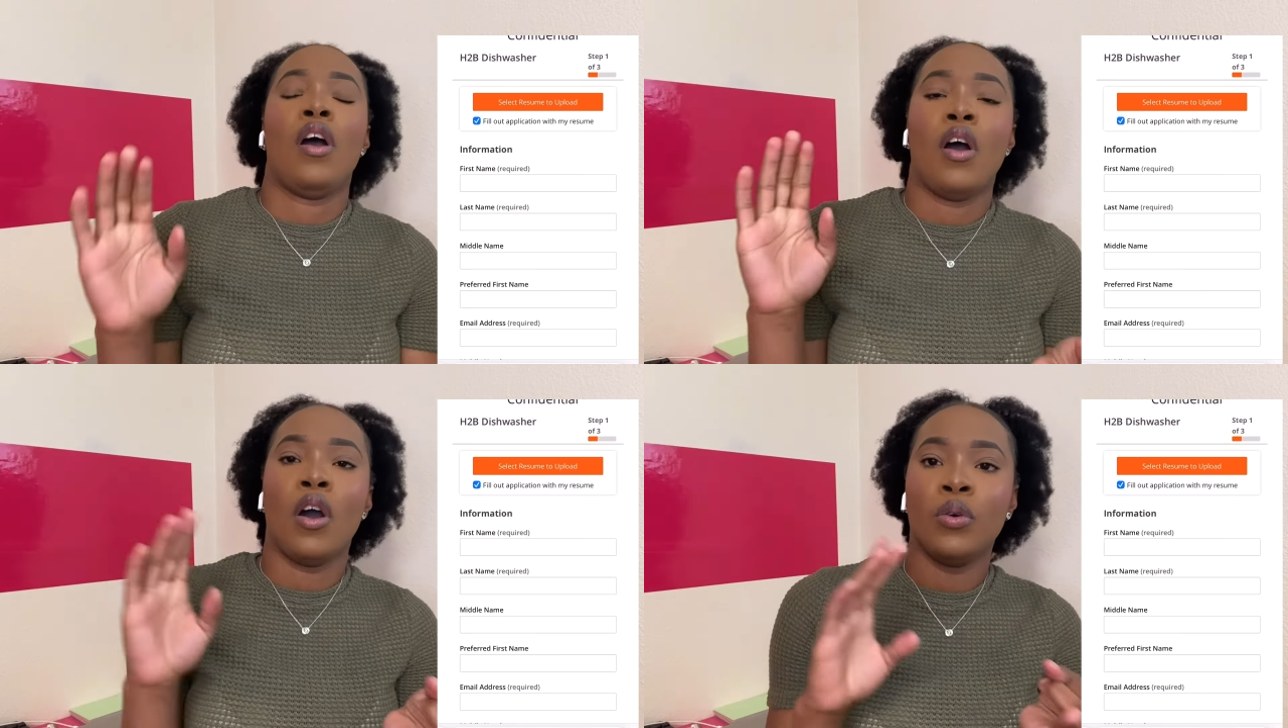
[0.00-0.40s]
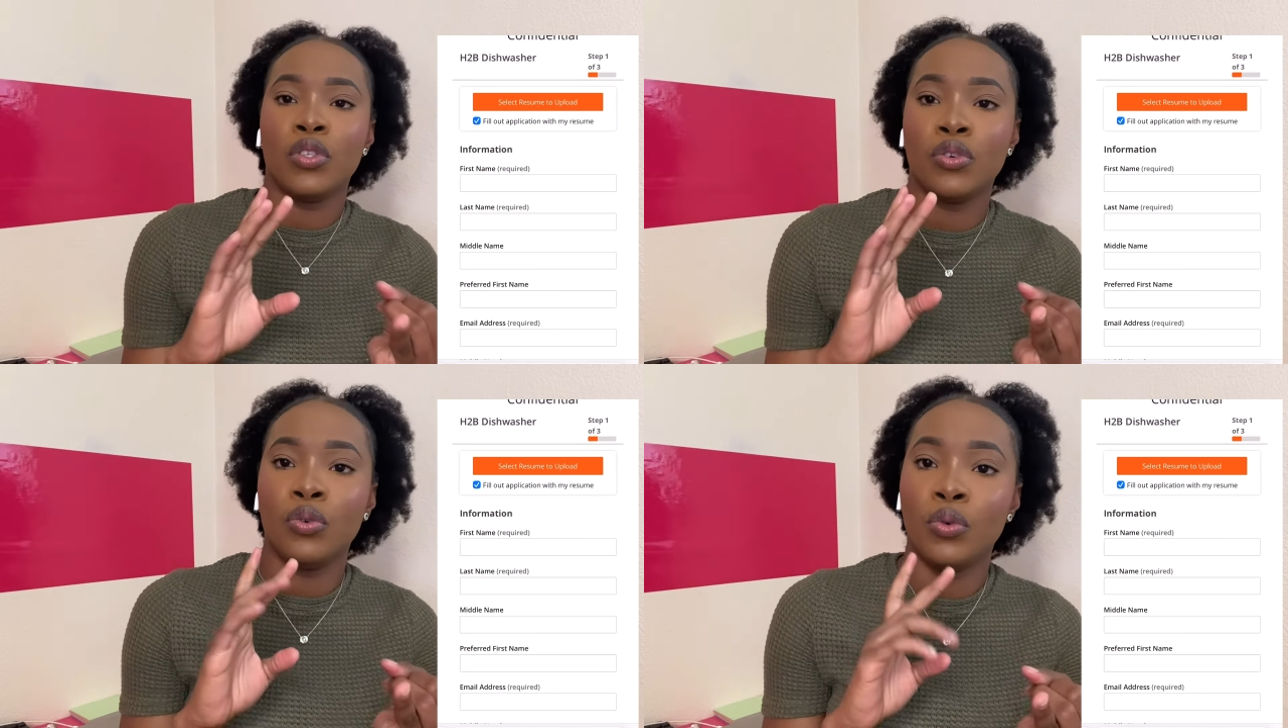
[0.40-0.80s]
how
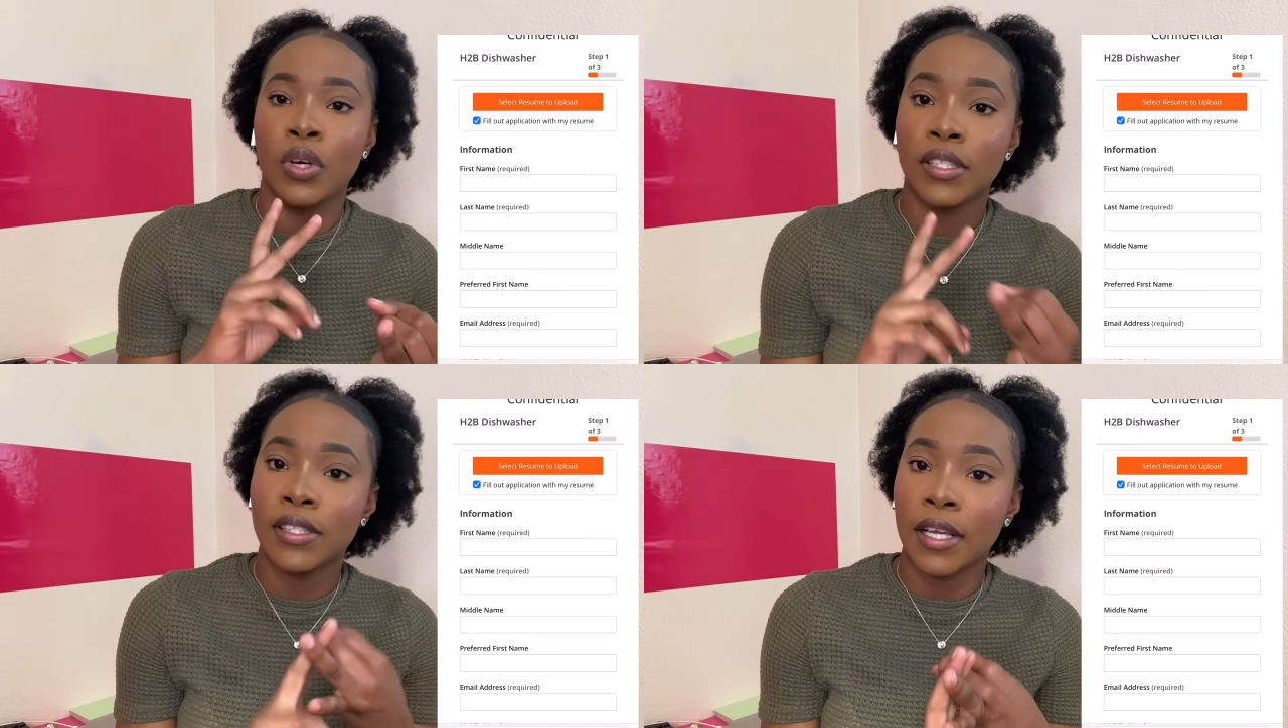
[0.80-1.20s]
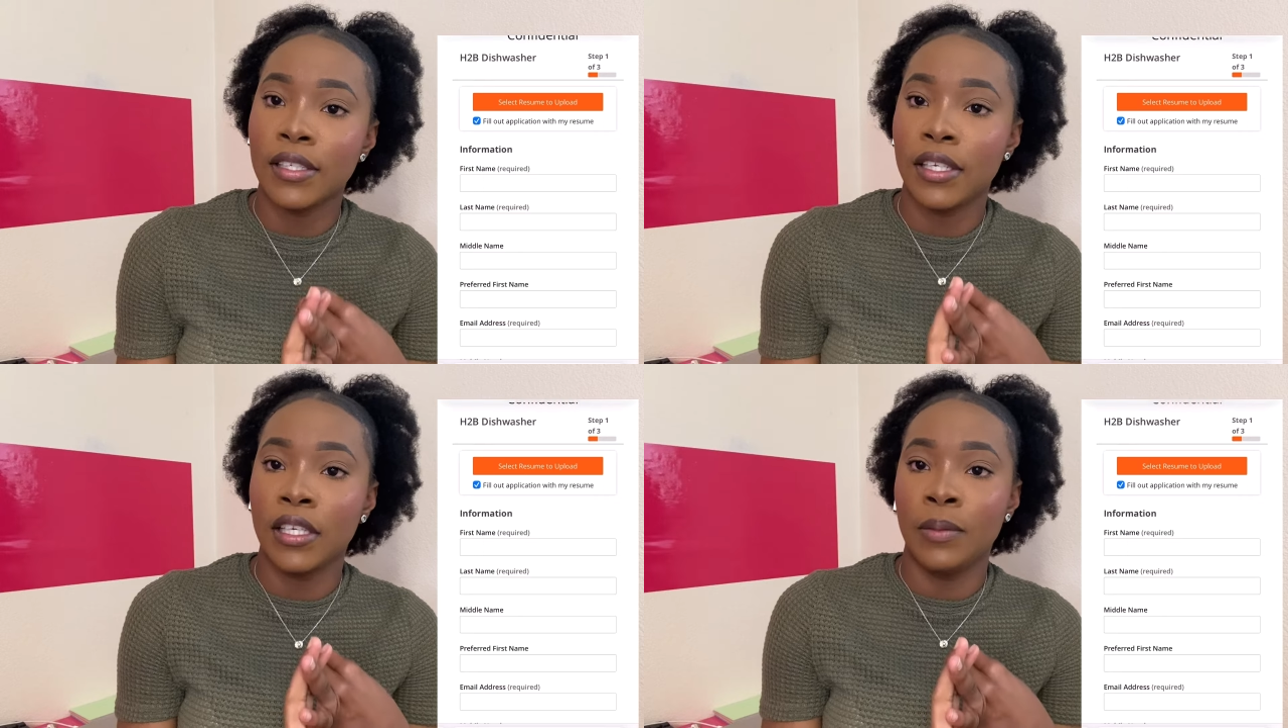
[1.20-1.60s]
to send
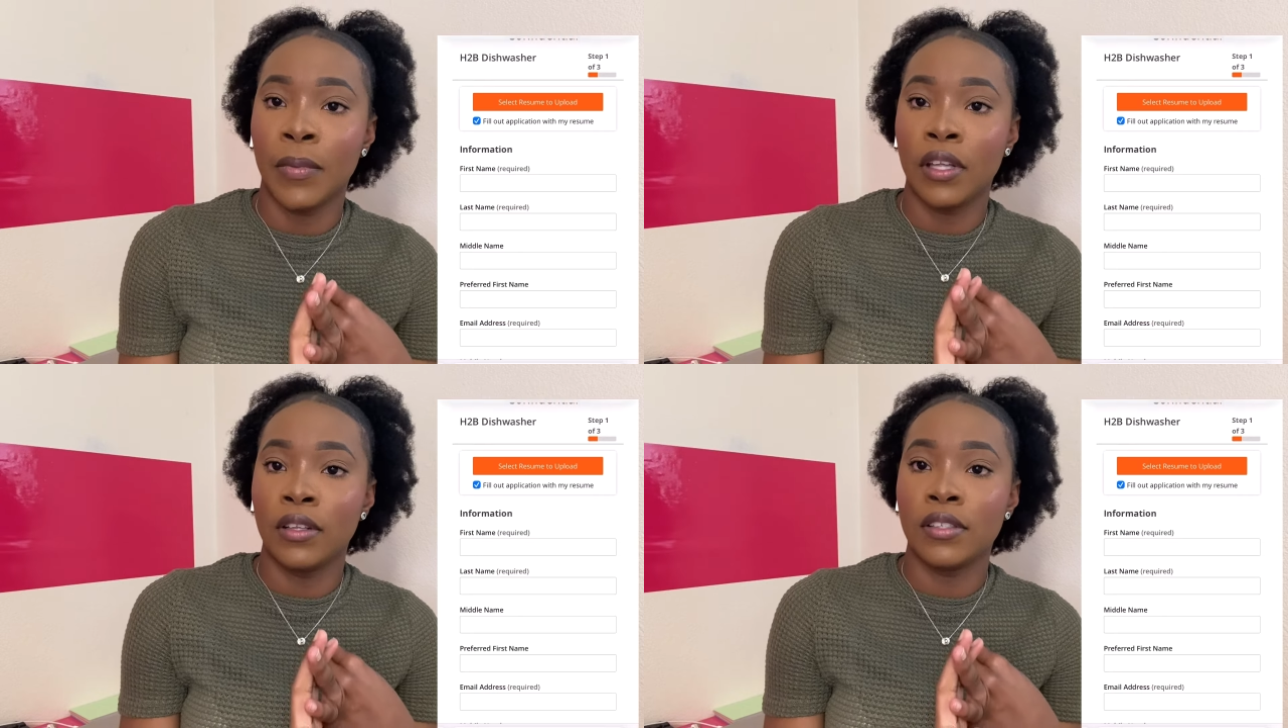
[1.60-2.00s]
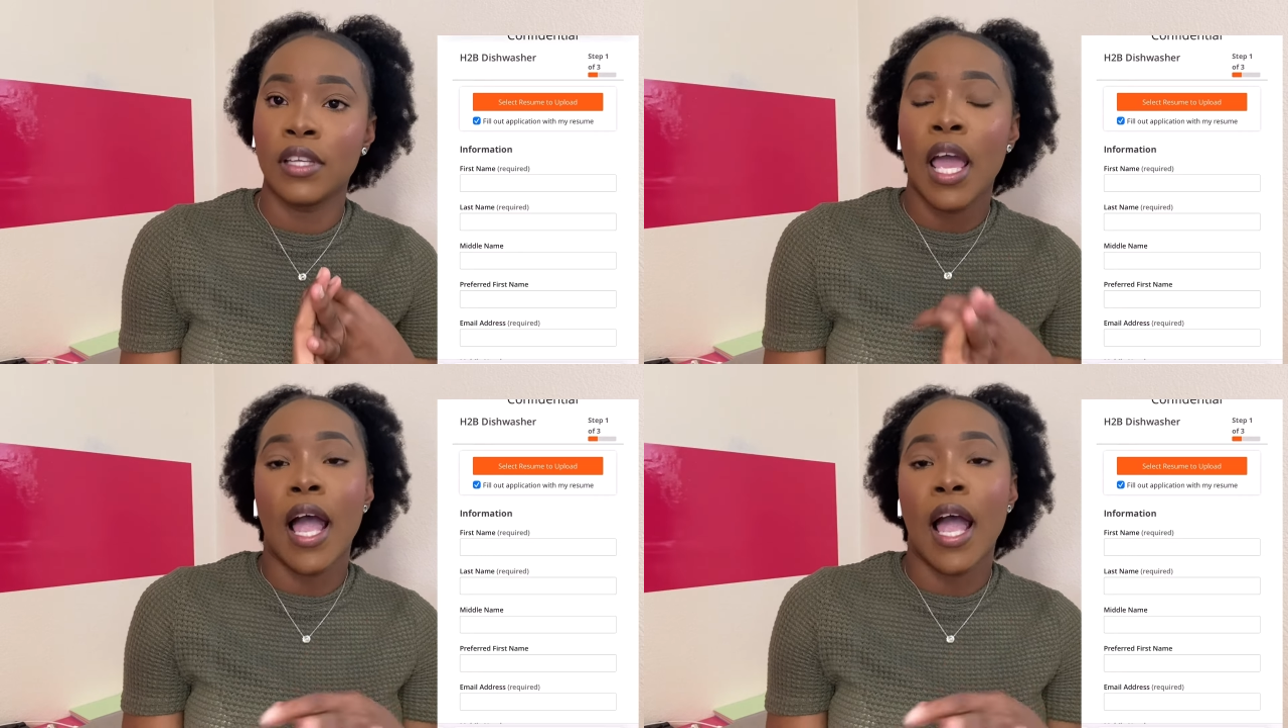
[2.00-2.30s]
emails,